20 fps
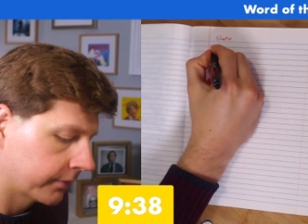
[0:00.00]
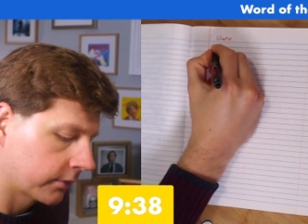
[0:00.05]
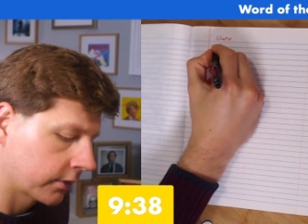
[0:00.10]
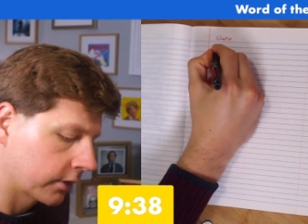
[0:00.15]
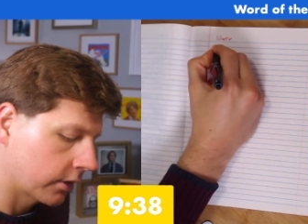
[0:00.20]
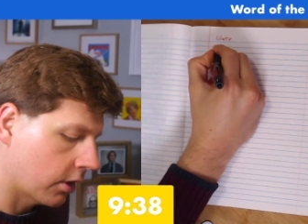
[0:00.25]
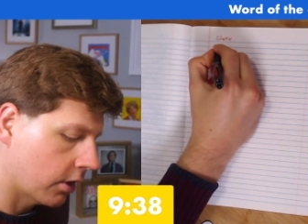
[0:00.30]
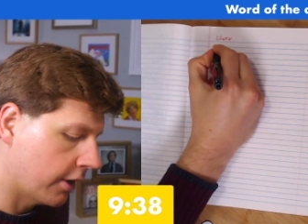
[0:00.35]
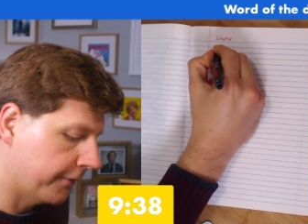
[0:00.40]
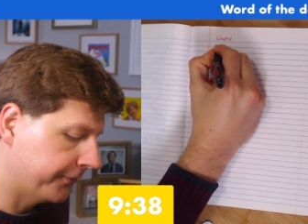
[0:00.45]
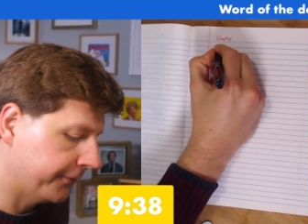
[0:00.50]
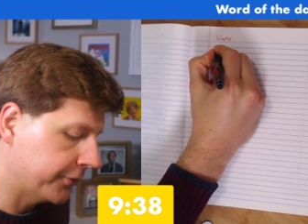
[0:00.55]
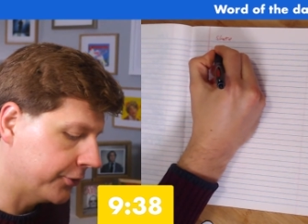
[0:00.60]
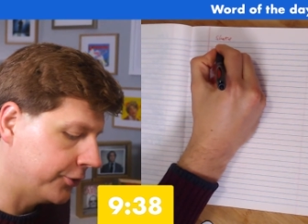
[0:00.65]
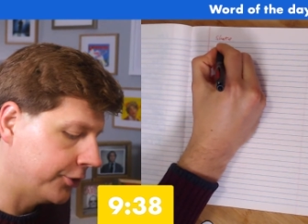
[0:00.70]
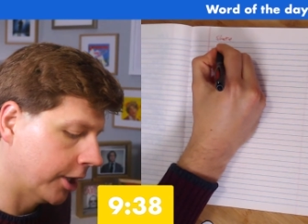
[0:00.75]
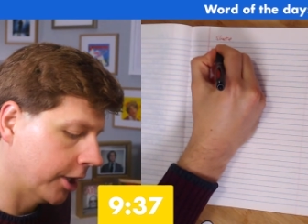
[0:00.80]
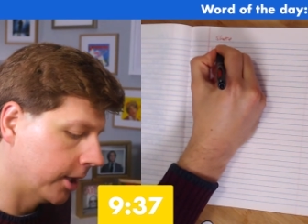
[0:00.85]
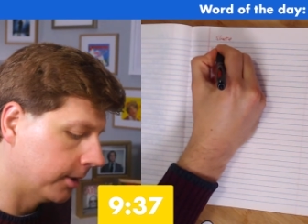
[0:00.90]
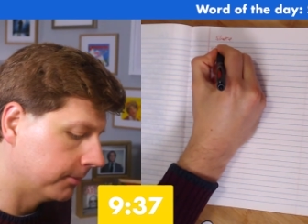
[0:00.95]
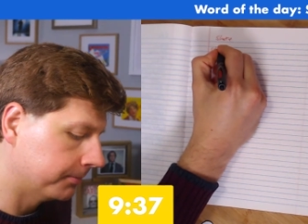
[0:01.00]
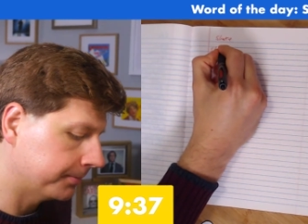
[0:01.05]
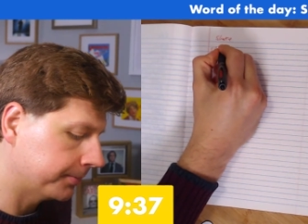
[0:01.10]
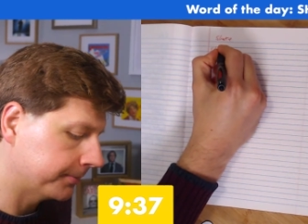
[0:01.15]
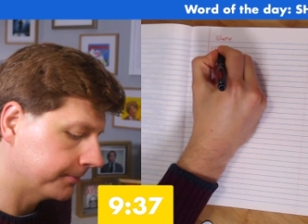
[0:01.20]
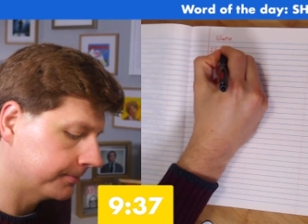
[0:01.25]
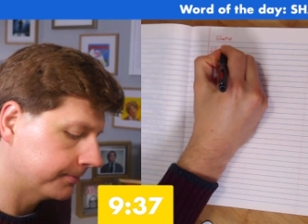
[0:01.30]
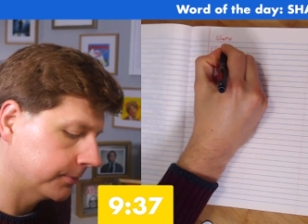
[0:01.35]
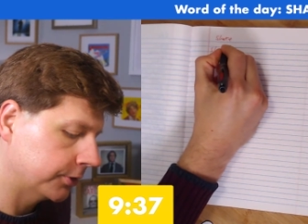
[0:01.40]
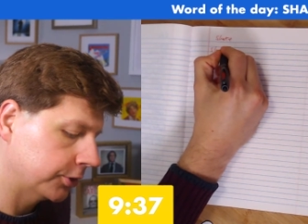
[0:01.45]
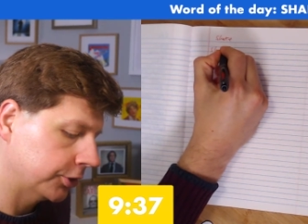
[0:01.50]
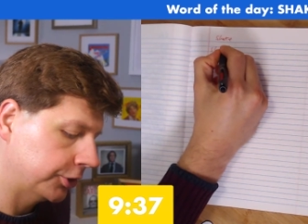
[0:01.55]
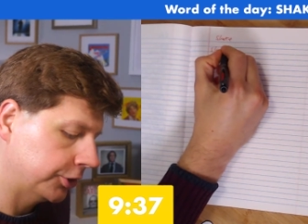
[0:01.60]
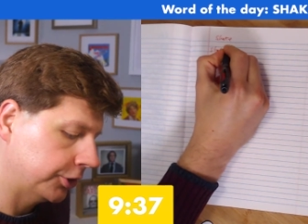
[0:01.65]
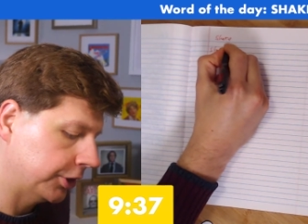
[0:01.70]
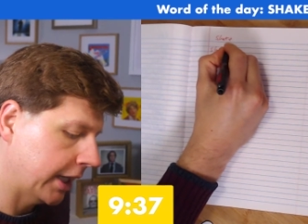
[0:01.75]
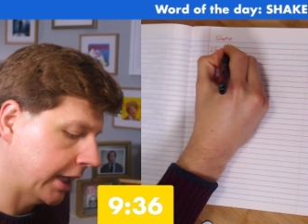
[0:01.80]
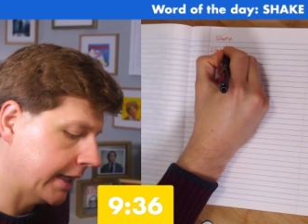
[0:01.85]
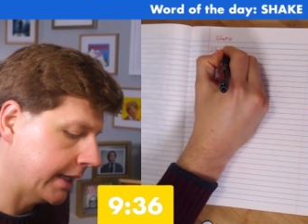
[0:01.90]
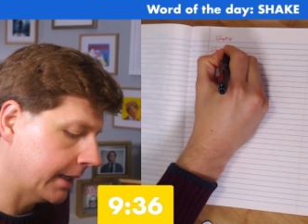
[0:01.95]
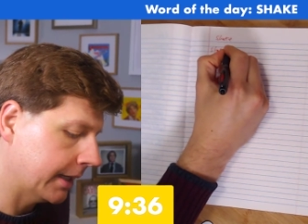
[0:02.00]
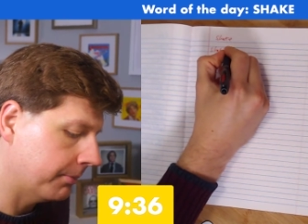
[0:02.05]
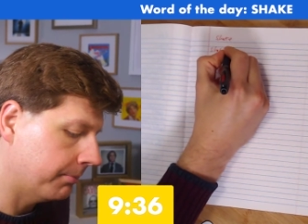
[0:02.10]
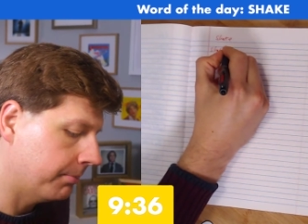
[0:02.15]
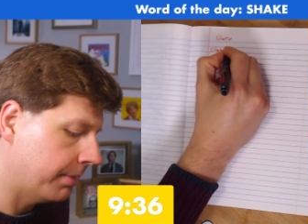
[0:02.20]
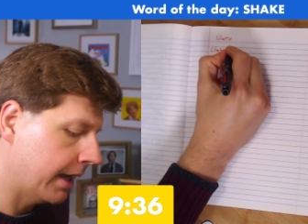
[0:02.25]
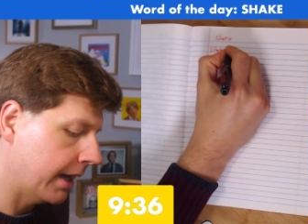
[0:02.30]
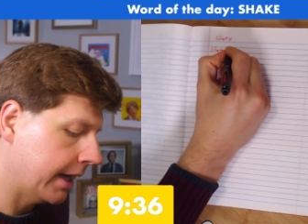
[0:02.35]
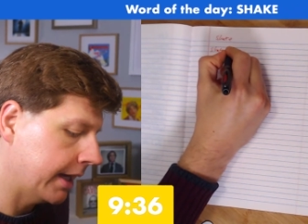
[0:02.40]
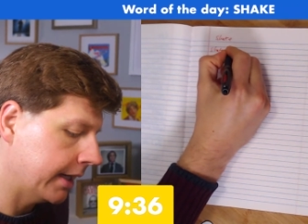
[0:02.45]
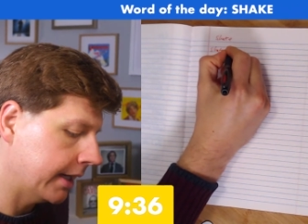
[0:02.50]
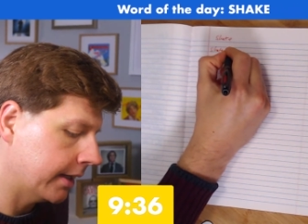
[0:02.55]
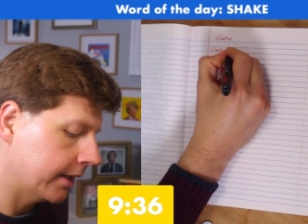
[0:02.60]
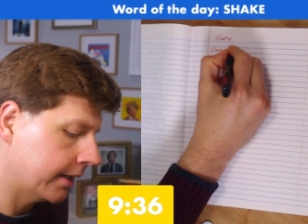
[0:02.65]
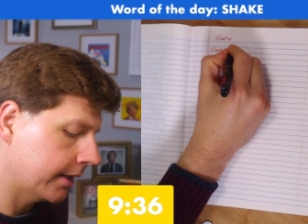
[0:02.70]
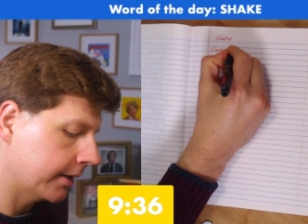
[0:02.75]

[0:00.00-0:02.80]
Off the jump, shake and bake,